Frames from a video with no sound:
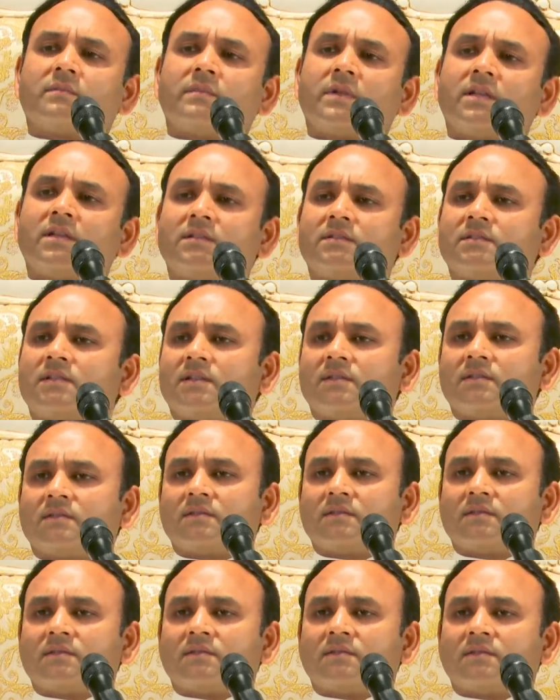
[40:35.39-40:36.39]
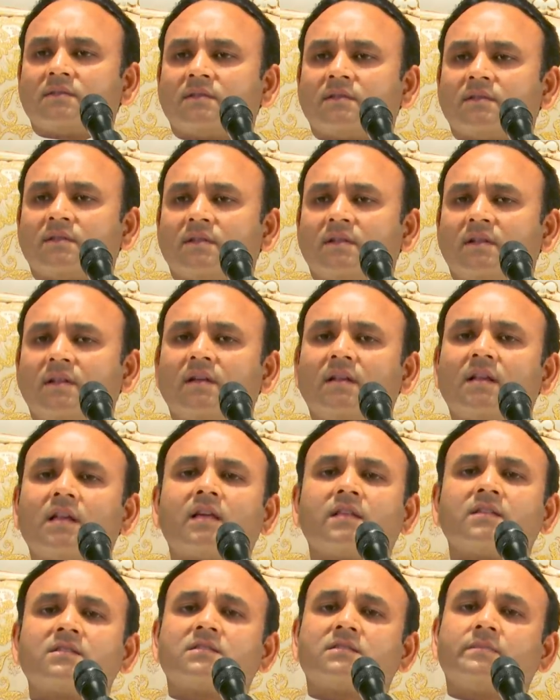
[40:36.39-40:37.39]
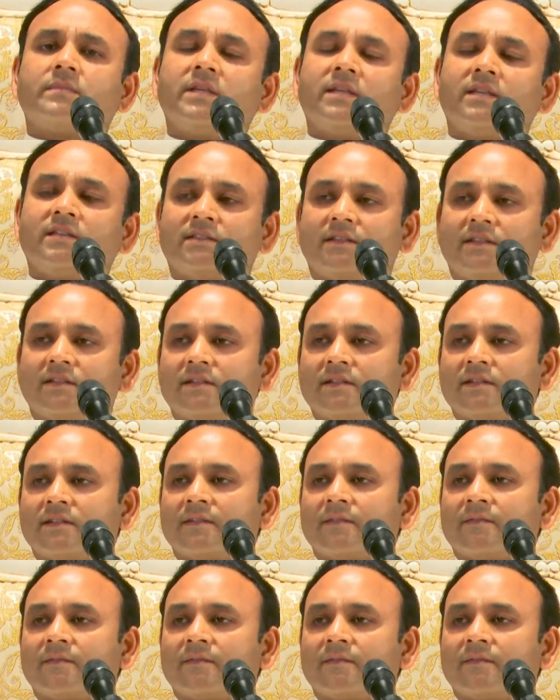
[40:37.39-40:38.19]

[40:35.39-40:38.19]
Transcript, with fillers: amazing, realized being